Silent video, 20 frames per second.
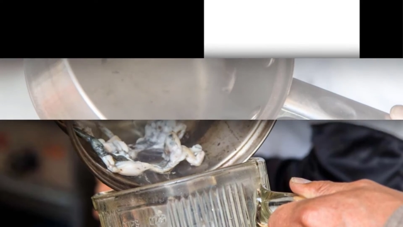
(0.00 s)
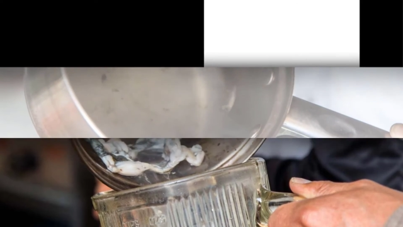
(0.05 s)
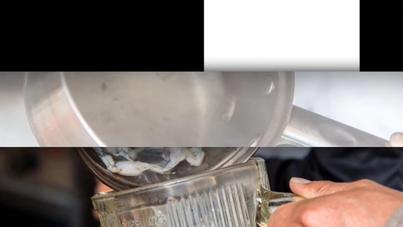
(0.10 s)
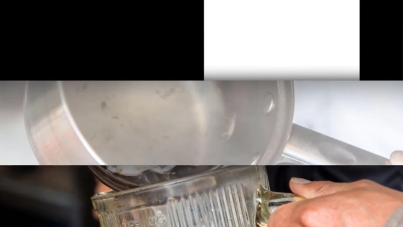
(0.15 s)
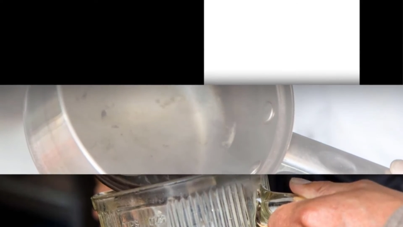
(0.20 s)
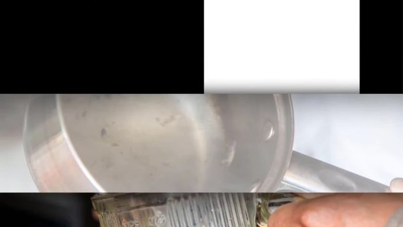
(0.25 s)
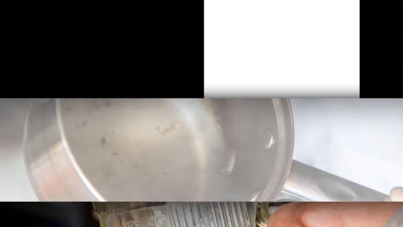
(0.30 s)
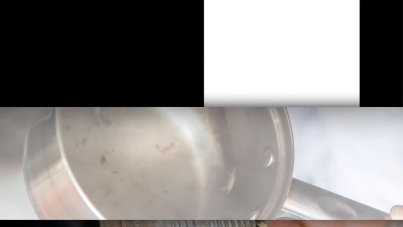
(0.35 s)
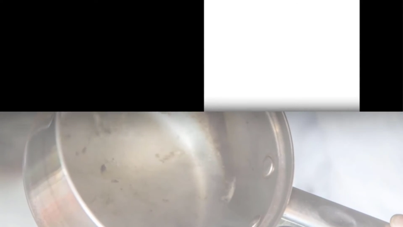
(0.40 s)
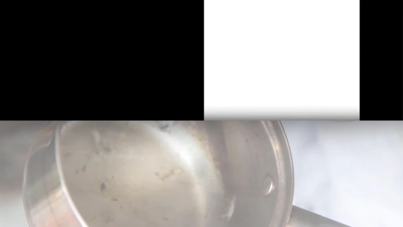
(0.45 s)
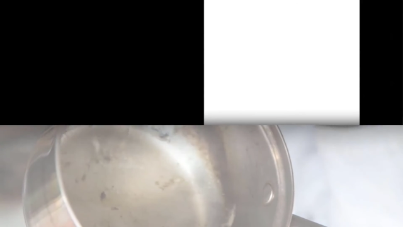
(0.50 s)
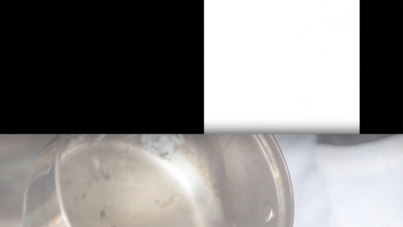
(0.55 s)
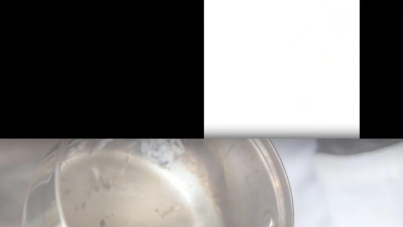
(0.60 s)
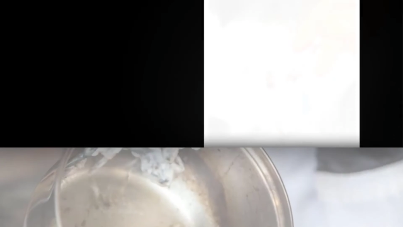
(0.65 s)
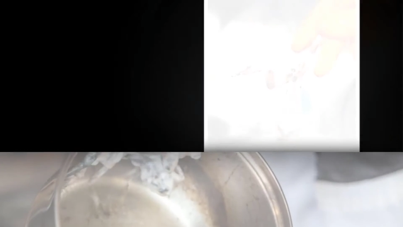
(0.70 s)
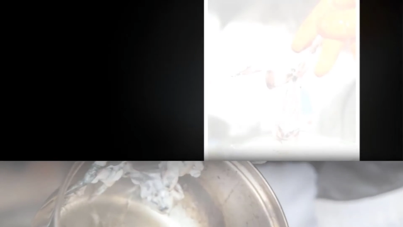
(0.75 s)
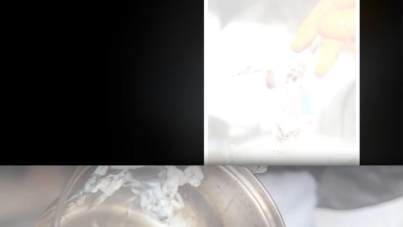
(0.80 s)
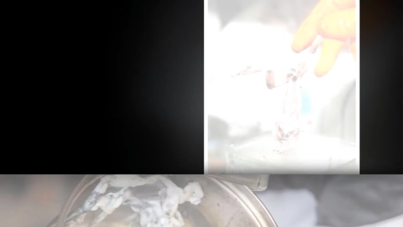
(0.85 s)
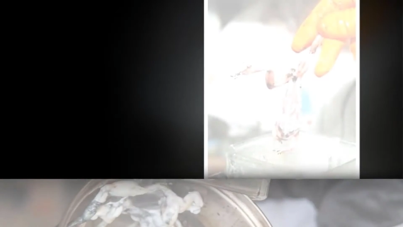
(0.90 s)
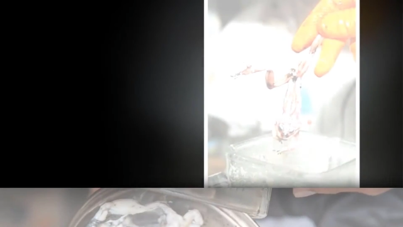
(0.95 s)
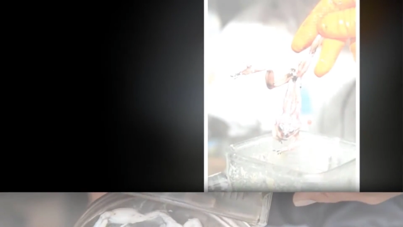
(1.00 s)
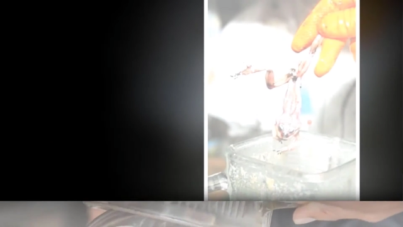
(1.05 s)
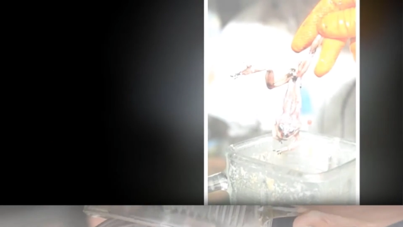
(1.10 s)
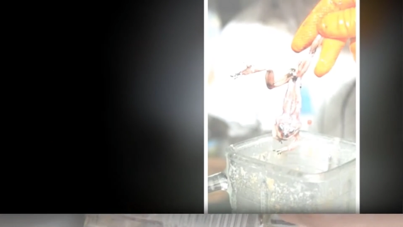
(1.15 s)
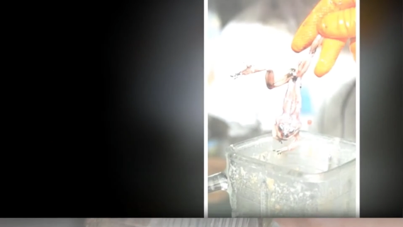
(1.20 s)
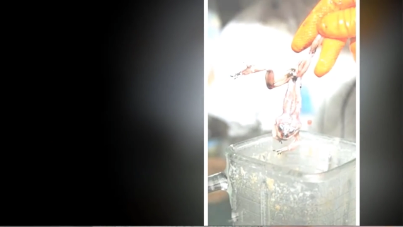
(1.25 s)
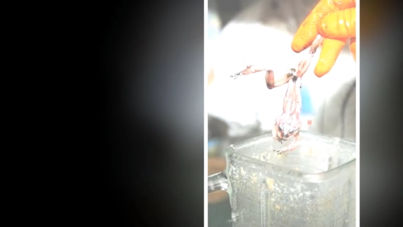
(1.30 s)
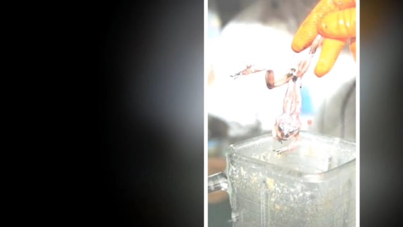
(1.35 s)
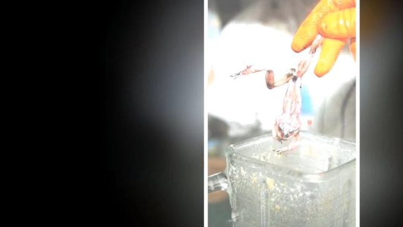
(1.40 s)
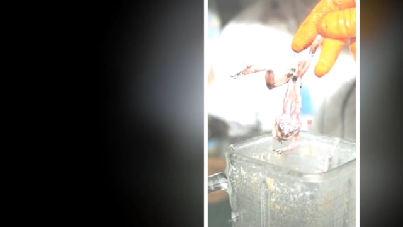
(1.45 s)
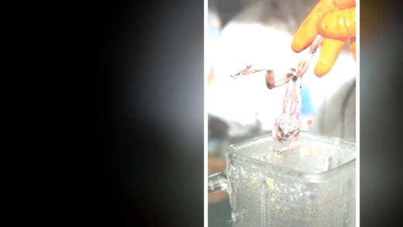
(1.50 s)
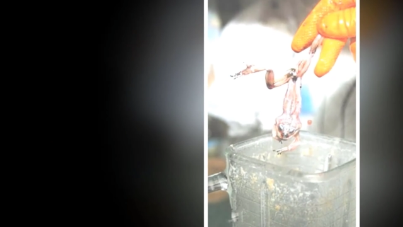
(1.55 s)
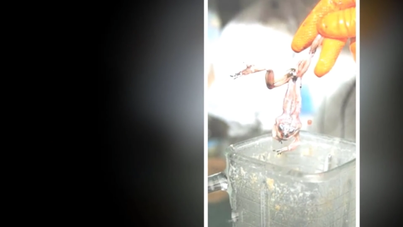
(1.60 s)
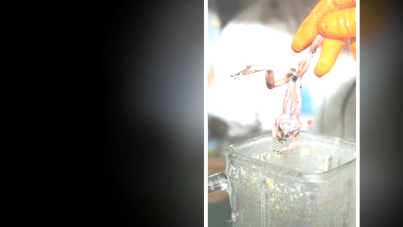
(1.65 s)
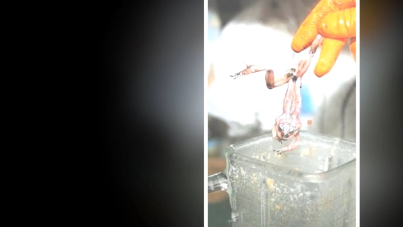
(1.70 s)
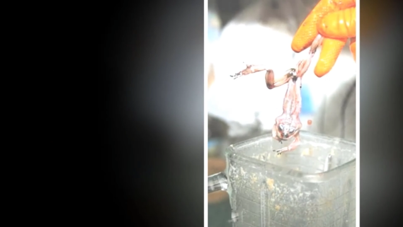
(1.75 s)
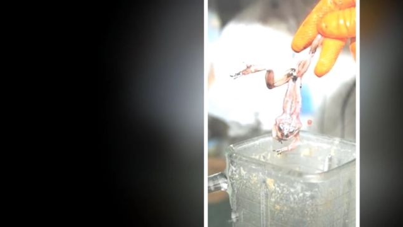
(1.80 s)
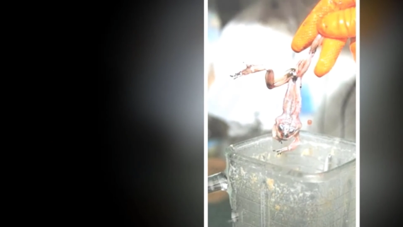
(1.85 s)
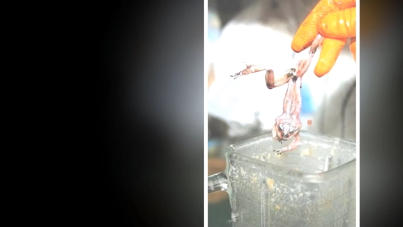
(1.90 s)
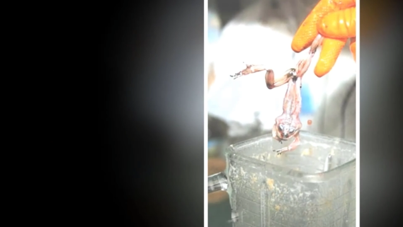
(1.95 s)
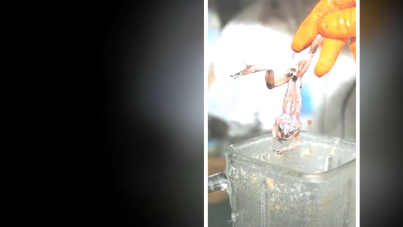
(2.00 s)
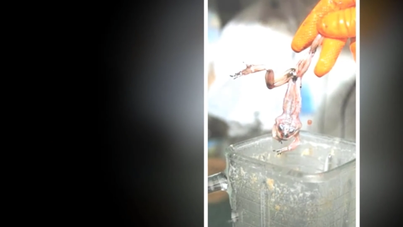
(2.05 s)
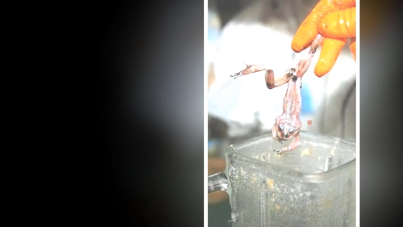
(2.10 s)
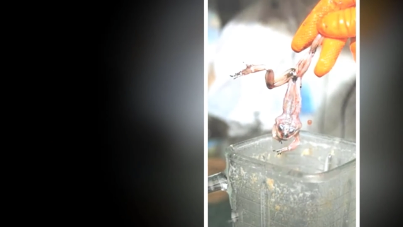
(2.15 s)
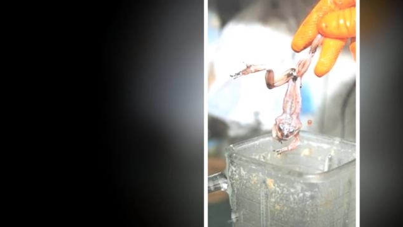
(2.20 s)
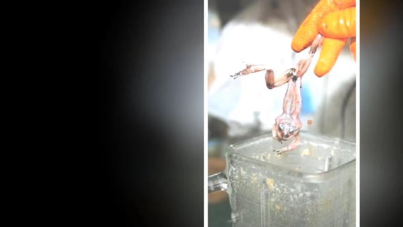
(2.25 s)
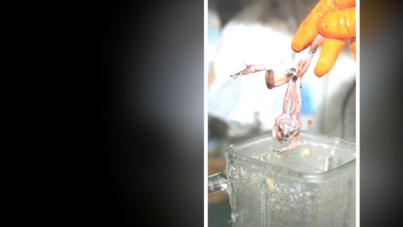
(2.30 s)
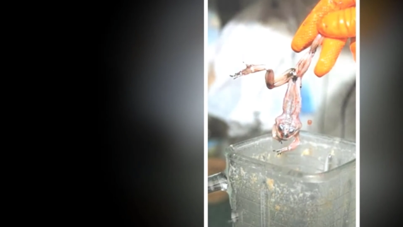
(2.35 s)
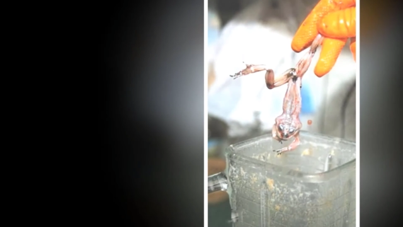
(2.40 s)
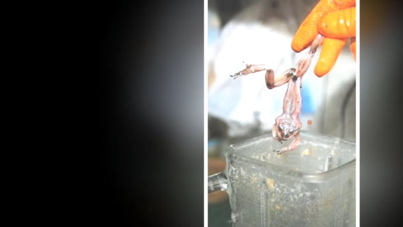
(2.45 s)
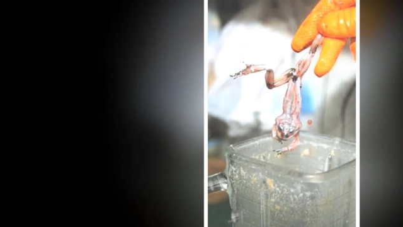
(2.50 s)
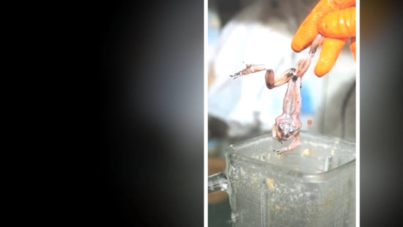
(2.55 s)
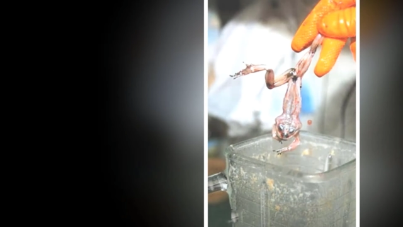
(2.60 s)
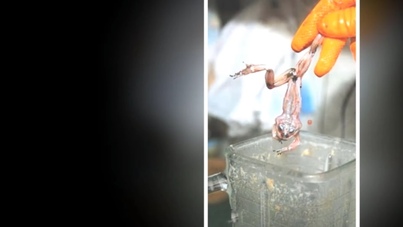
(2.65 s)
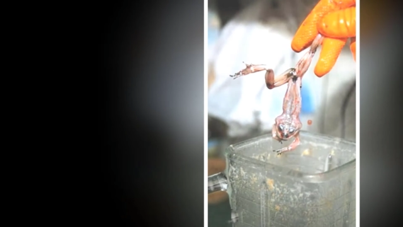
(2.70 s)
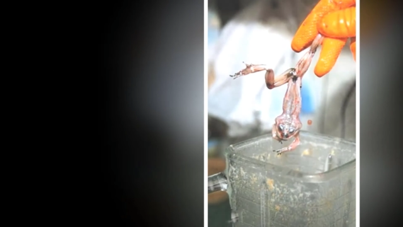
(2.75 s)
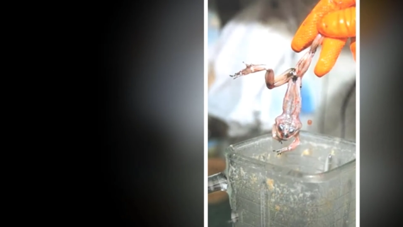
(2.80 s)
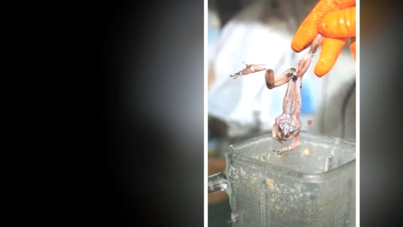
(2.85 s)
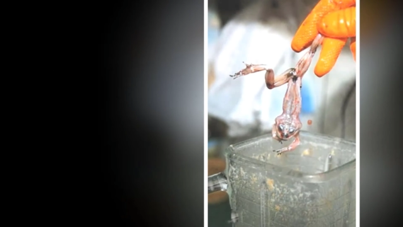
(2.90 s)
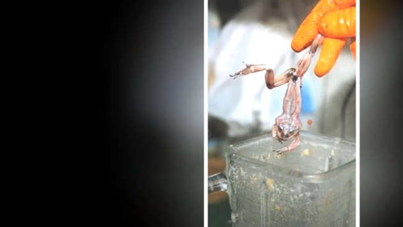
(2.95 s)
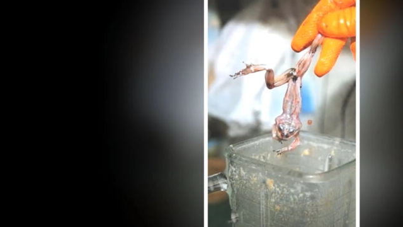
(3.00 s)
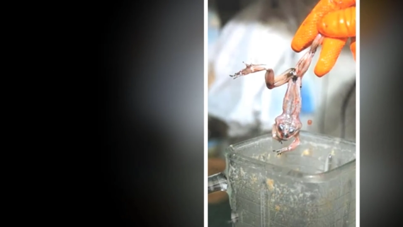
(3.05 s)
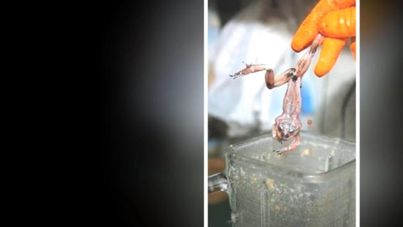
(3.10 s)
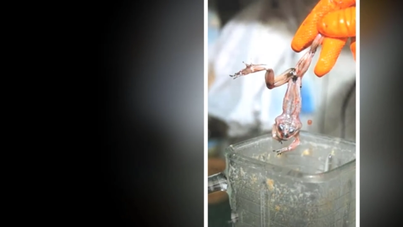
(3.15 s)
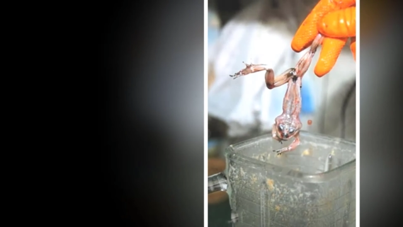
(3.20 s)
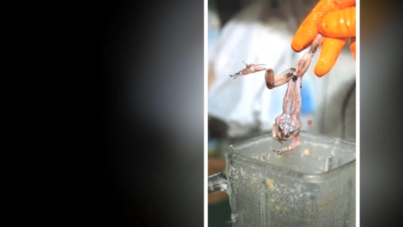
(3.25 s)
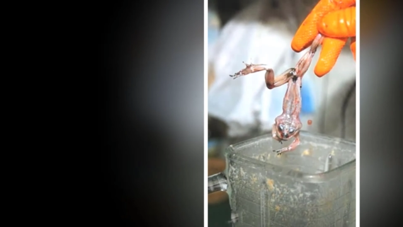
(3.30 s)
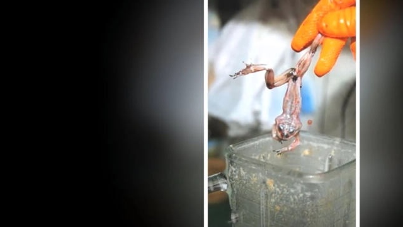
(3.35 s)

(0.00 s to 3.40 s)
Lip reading: (no speaker visible)